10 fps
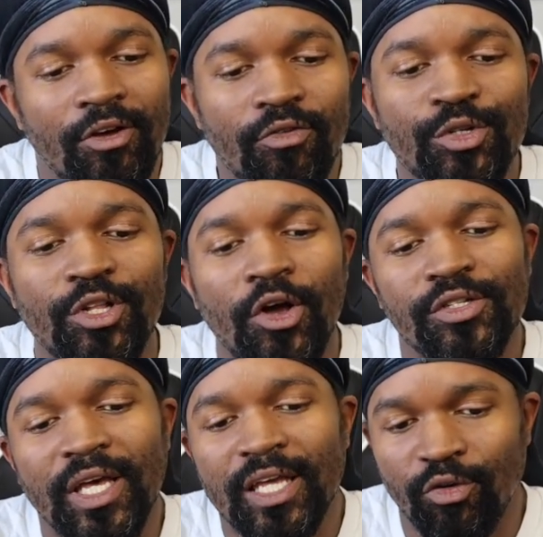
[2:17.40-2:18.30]
For as long
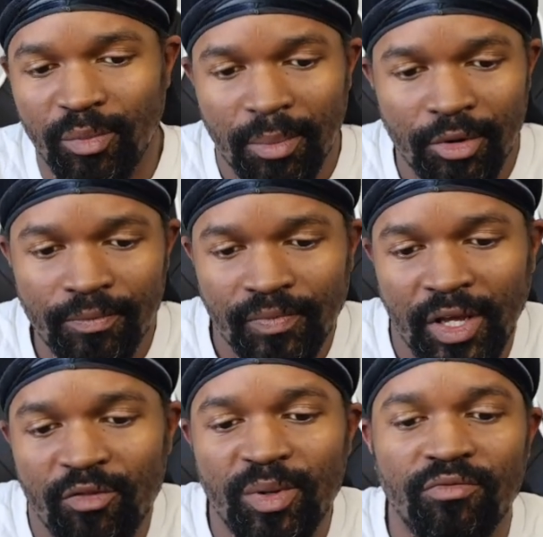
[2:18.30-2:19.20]
as I can remember,
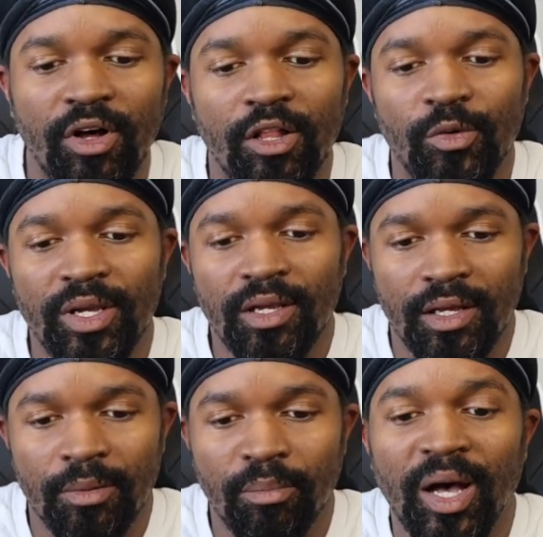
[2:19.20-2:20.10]
I've been following
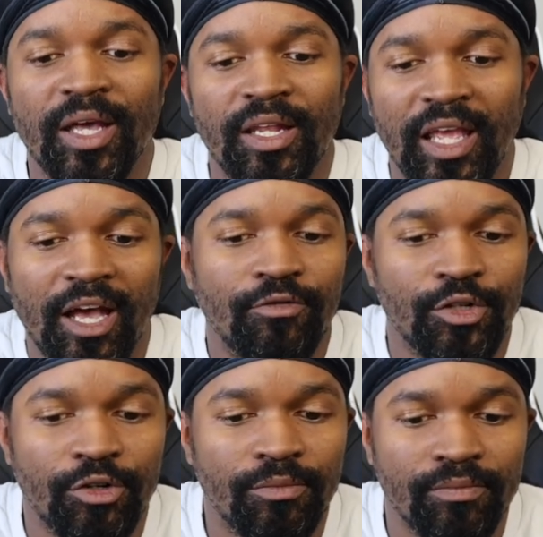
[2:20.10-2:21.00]
and pining
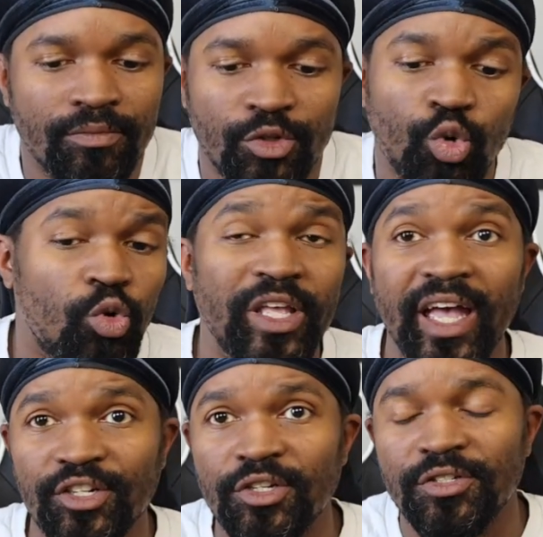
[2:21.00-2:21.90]
after cool
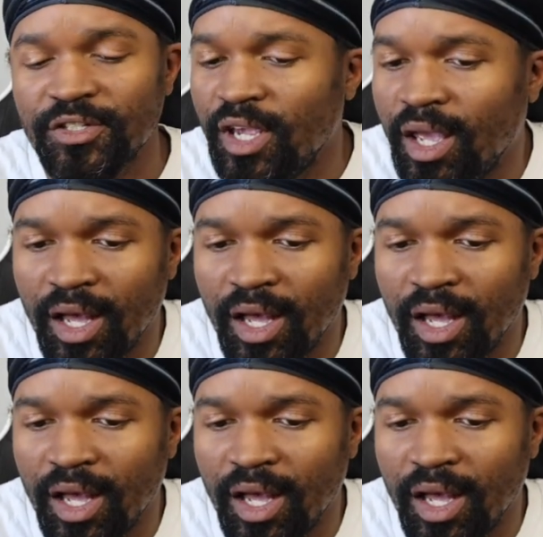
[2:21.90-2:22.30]
gadgets.